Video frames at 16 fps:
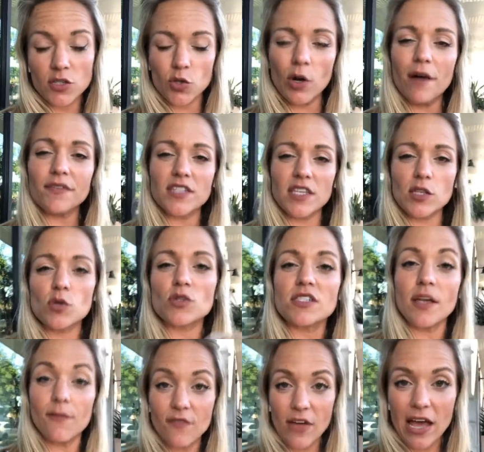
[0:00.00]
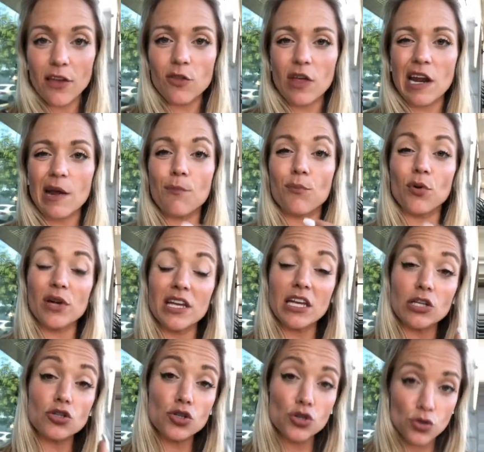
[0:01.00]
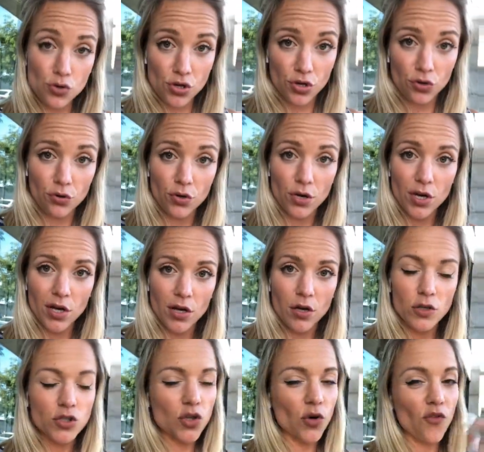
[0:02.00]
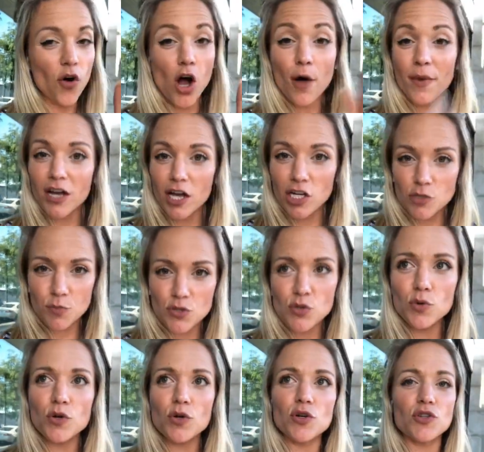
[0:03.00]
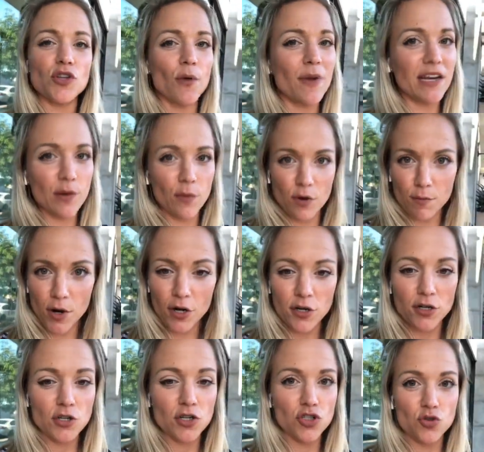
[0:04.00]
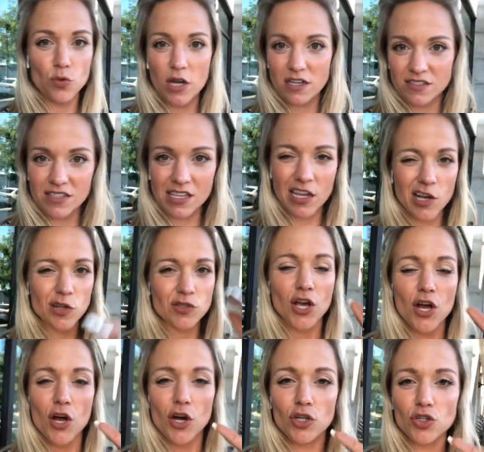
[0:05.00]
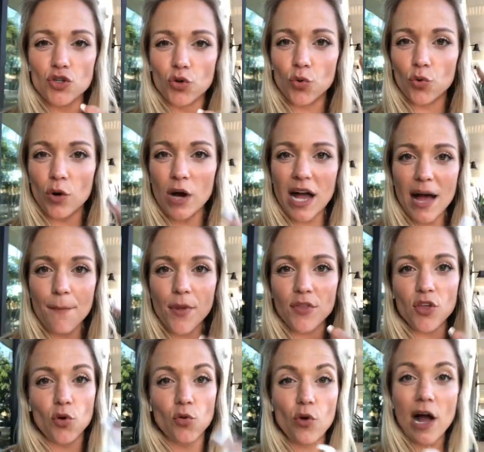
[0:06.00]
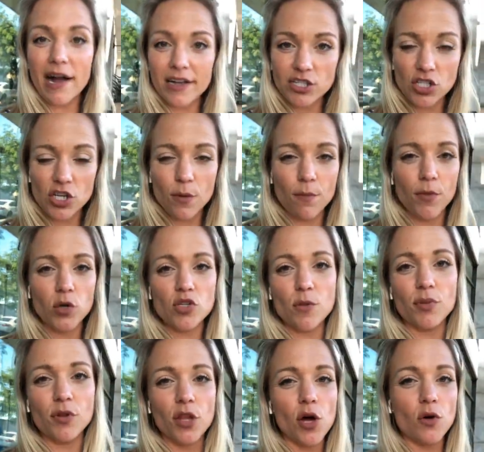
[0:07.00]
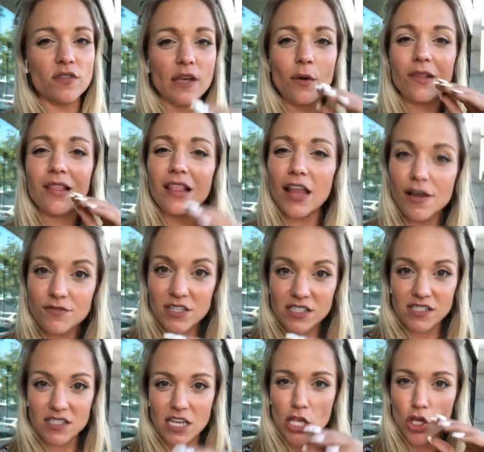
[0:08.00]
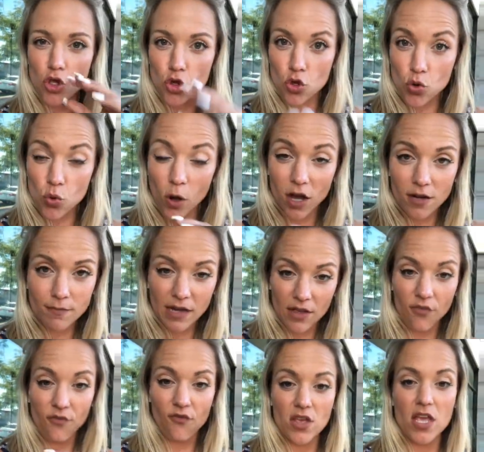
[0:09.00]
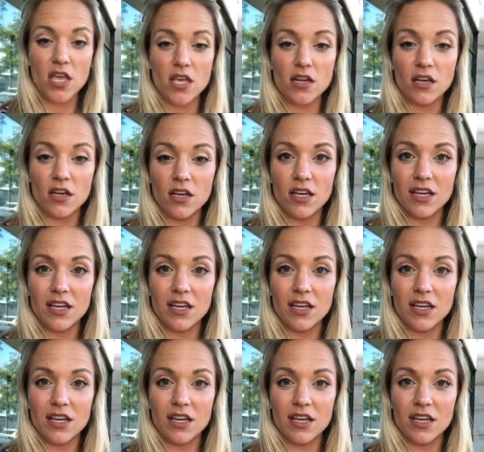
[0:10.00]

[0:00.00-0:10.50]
So obviously there's some value that I'm bringing to you. So for all my entrepreneurs, all my network marketers, direct sales, drop the rocket ship emoji below, because I would love to see who on my feed